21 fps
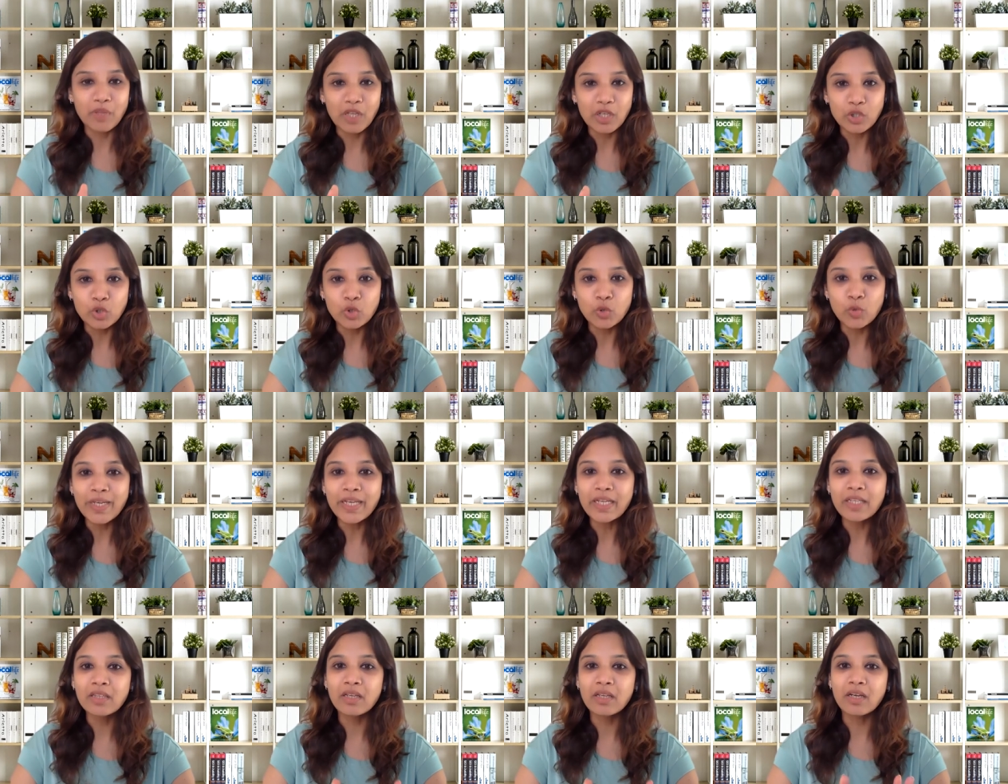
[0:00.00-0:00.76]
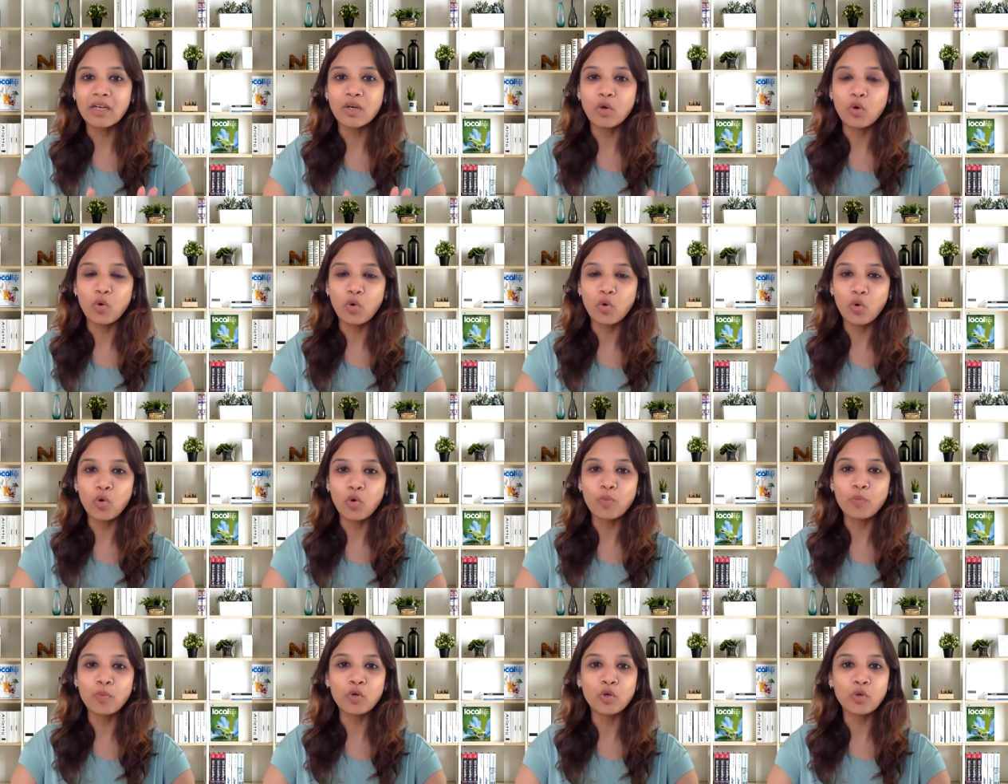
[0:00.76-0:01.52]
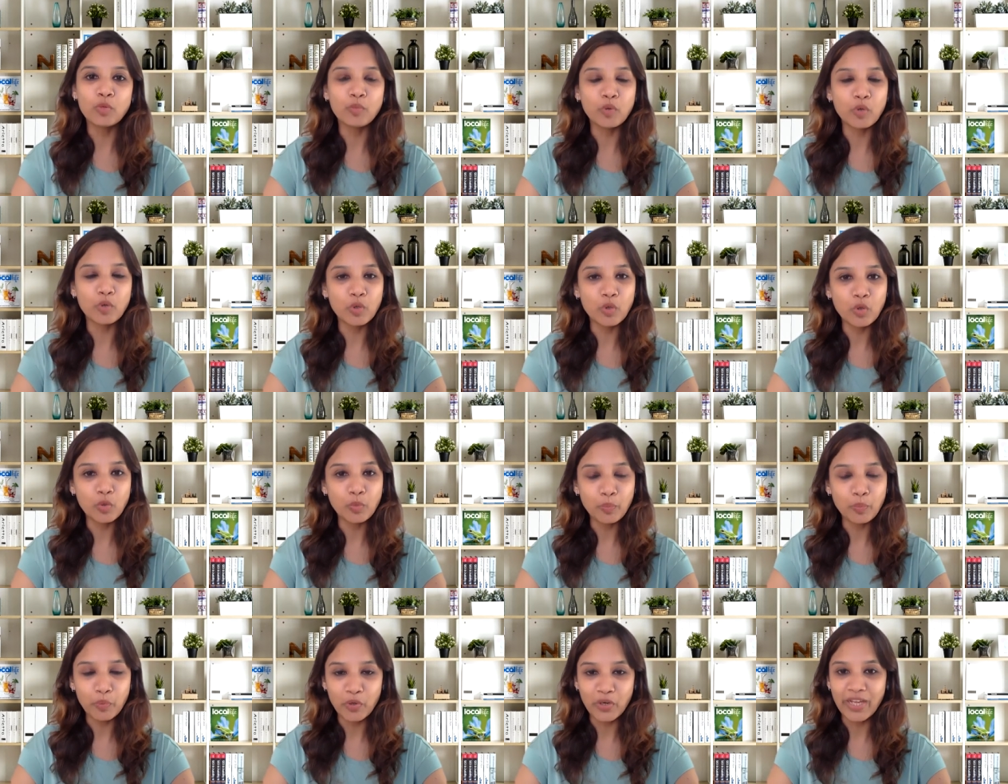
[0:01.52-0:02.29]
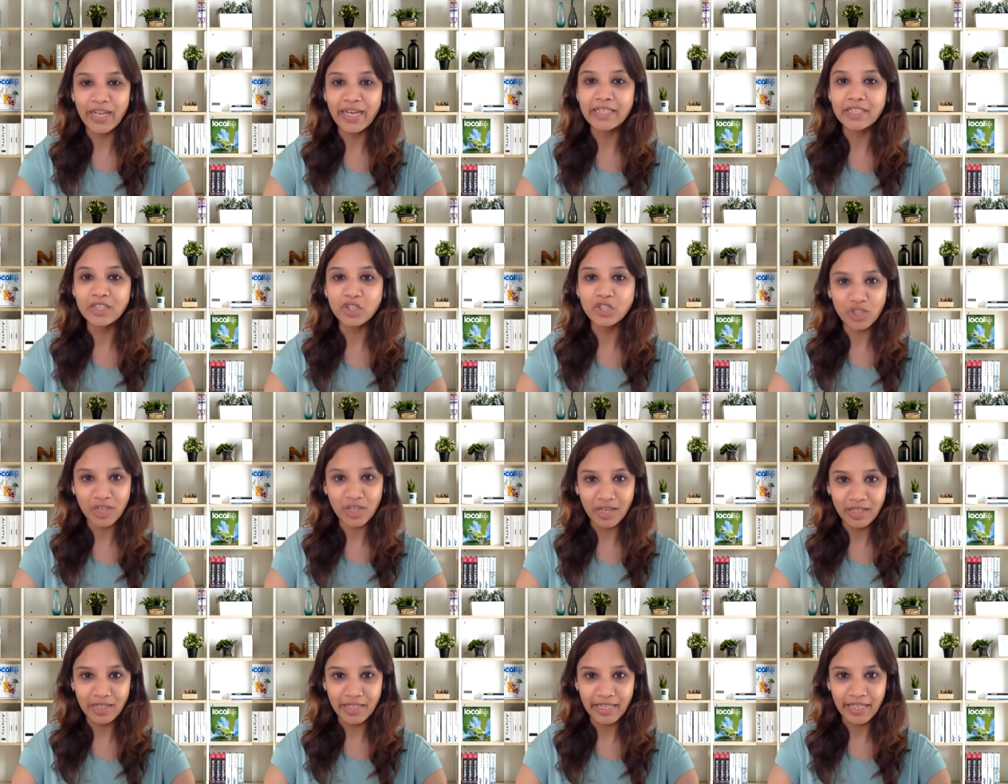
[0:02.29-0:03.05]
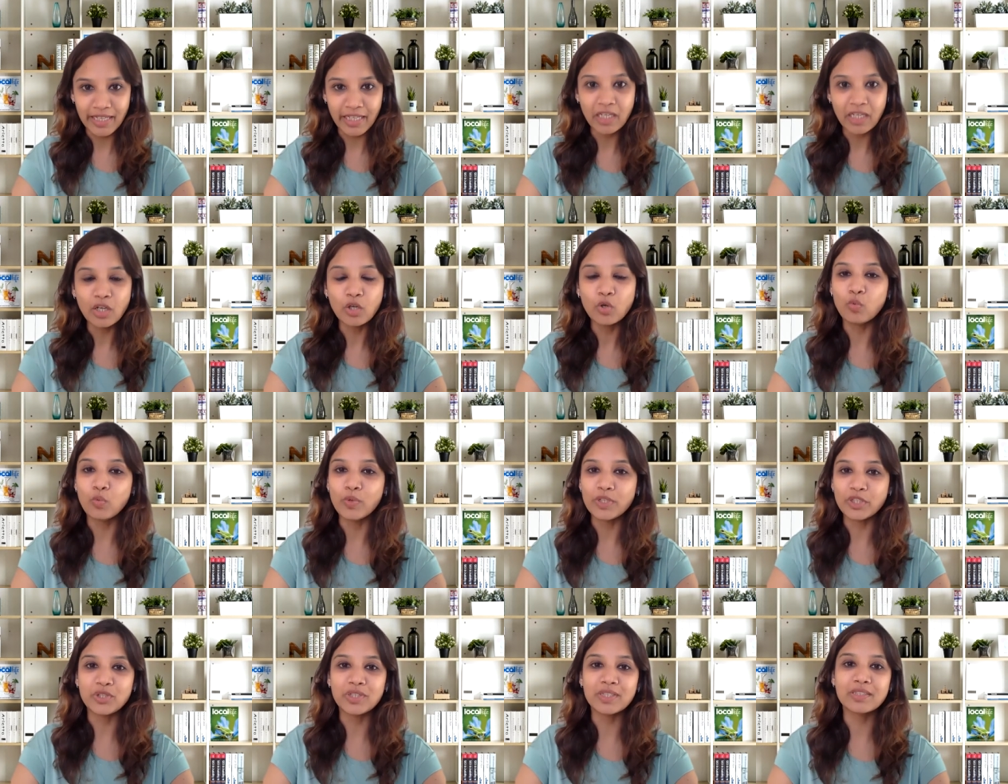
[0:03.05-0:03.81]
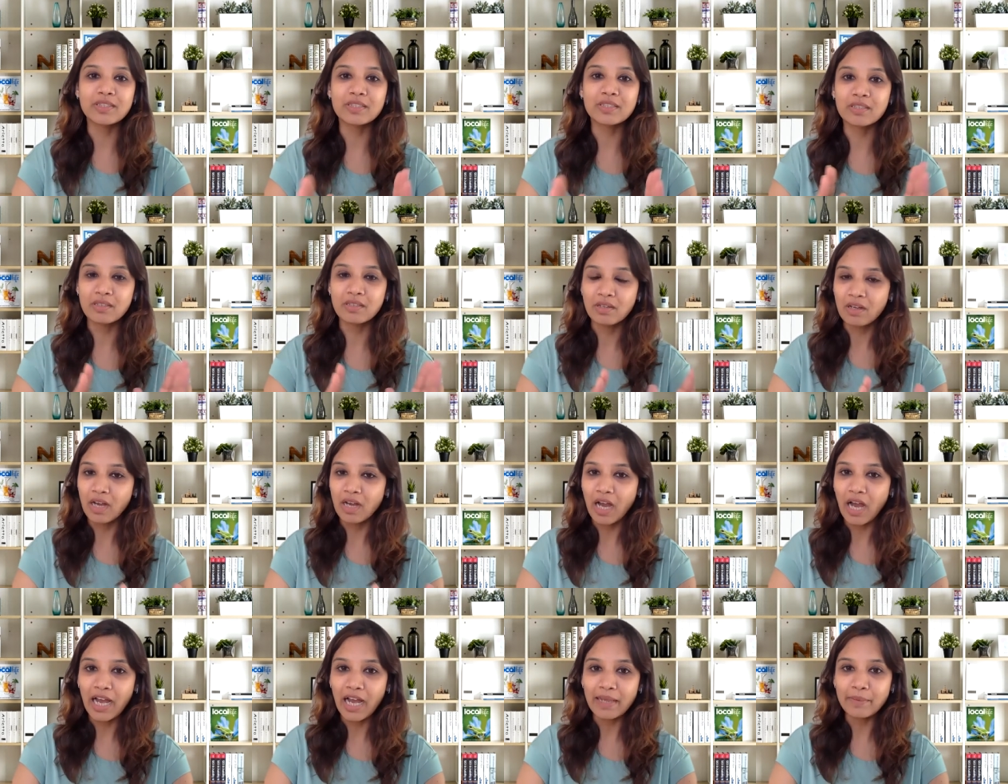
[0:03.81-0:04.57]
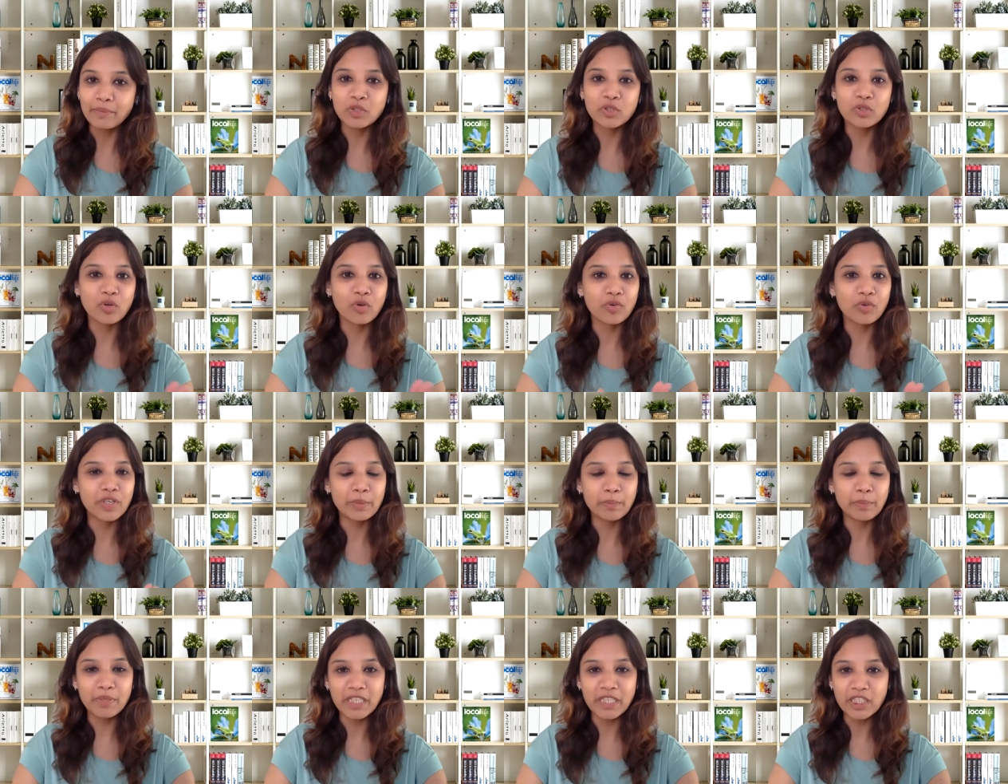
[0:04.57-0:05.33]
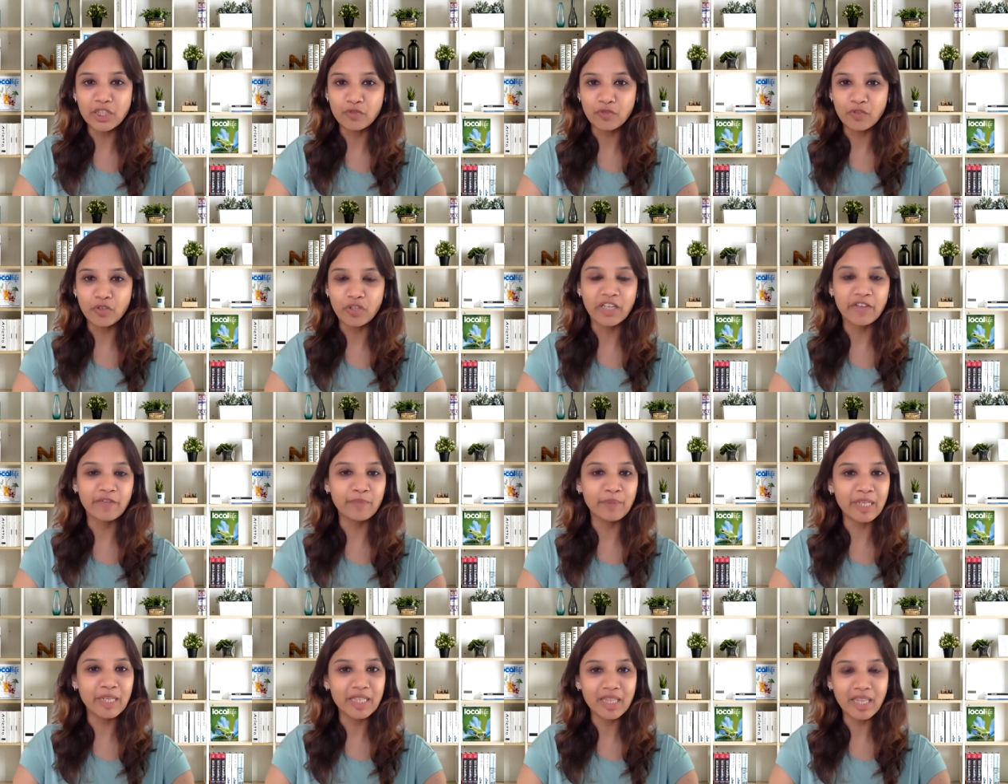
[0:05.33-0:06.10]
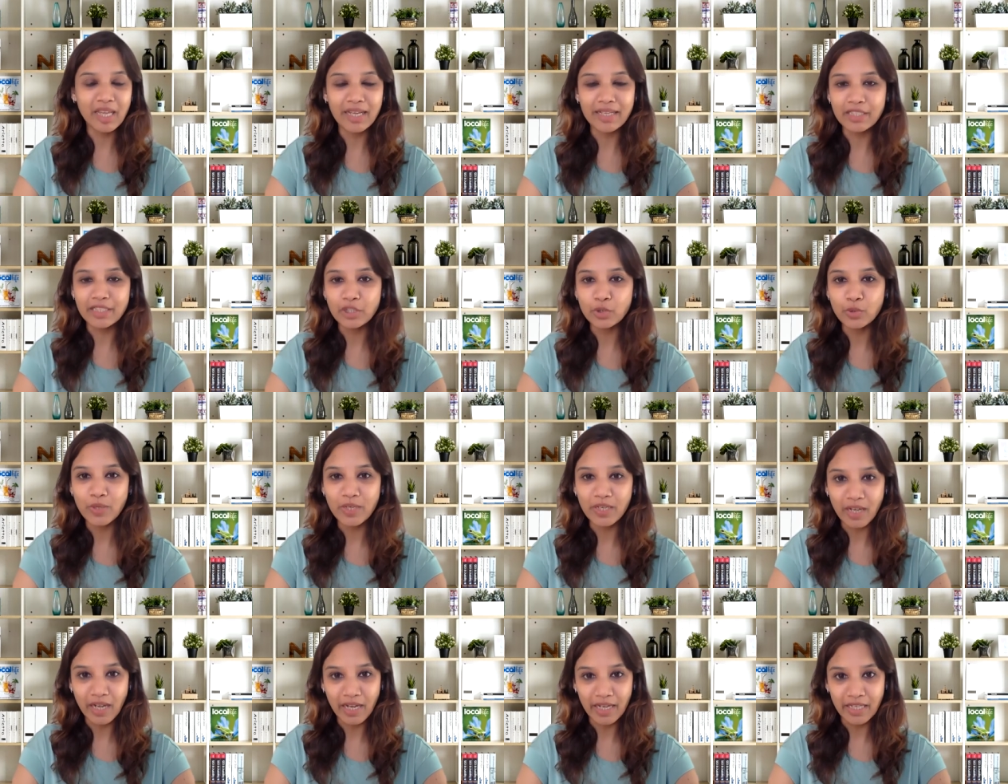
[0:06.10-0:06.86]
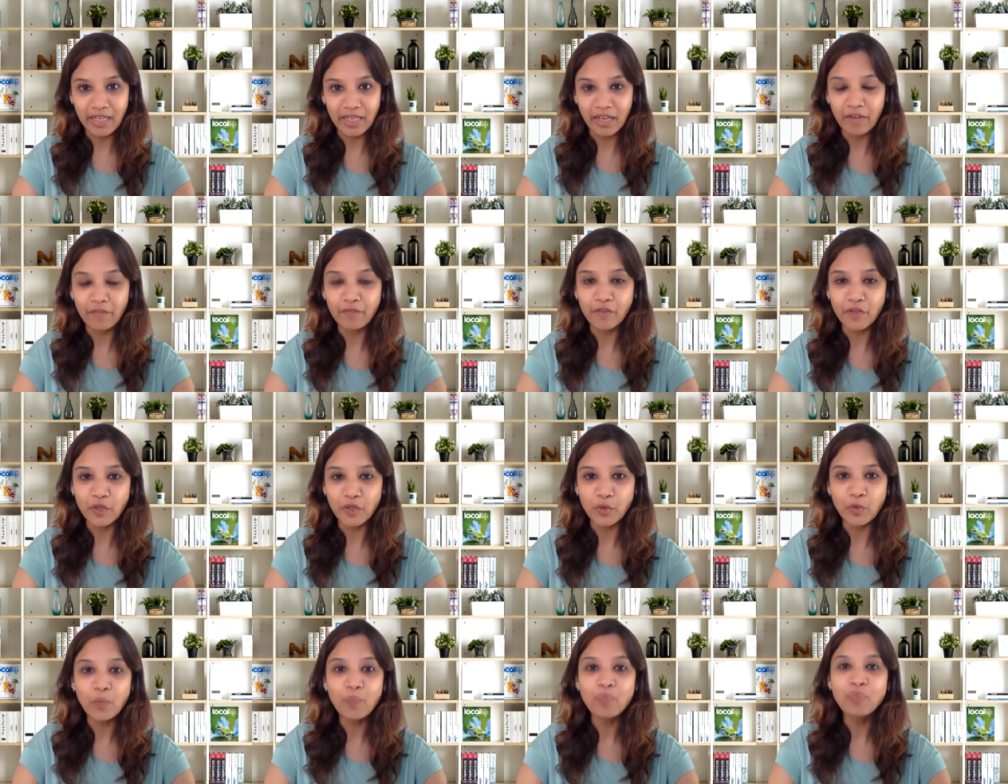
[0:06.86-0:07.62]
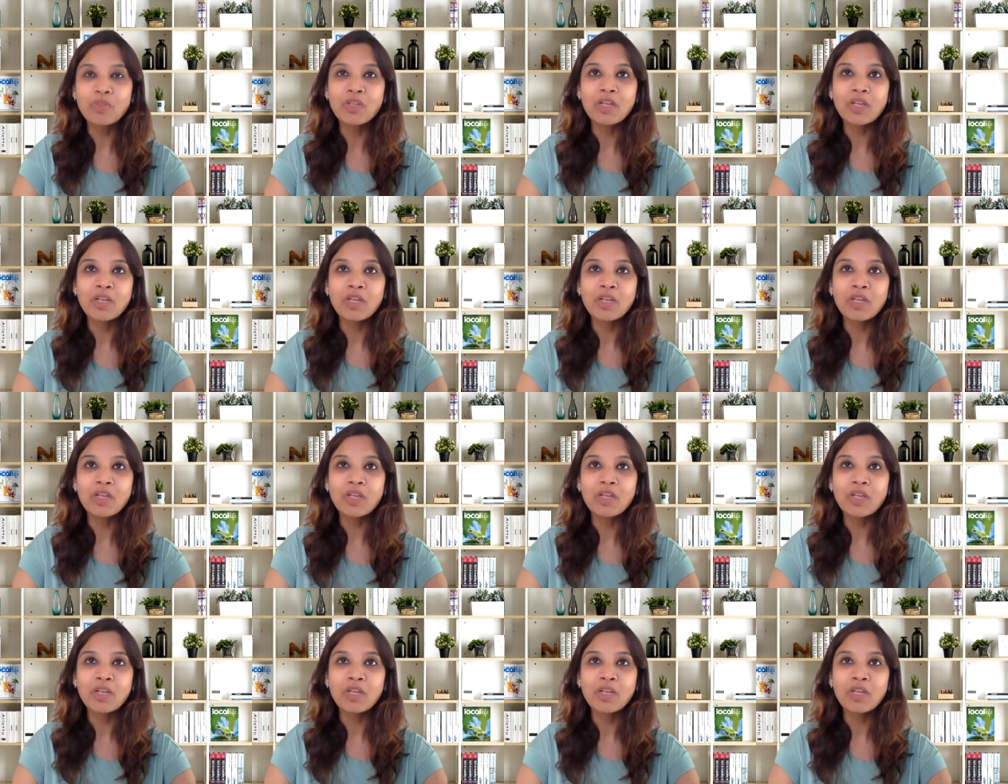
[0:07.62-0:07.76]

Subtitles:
doing the Ho'oponopono prayer chanting, which is I am sorry, please forgive me, thank you, and I love you,